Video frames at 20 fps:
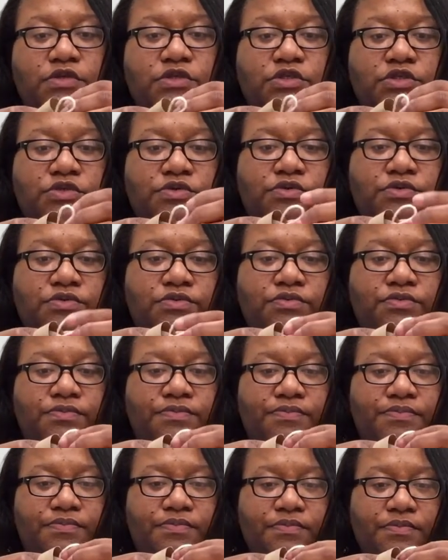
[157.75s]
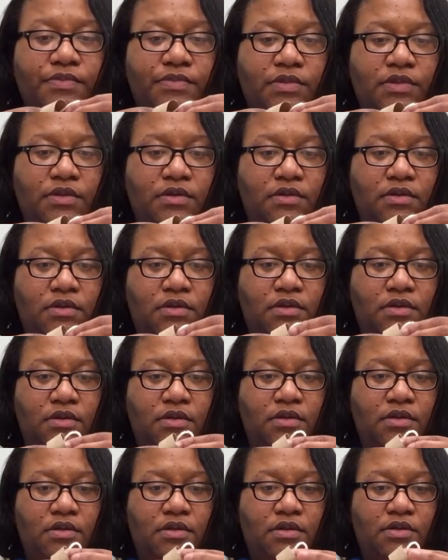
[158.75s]
tube.
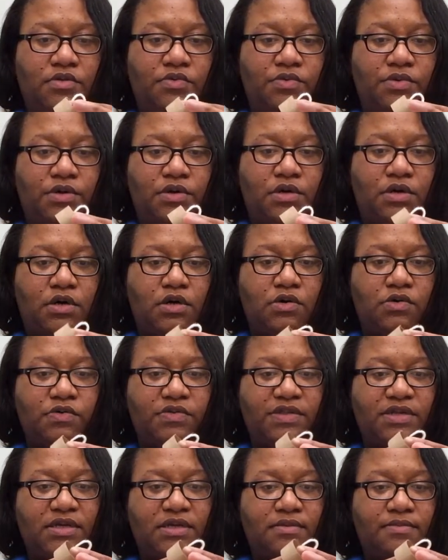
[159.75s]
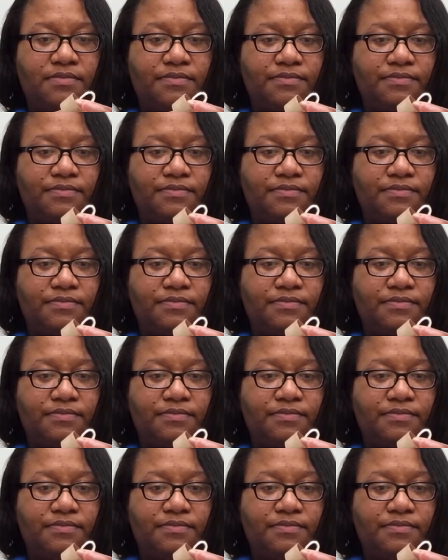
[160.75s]
You want to hold it,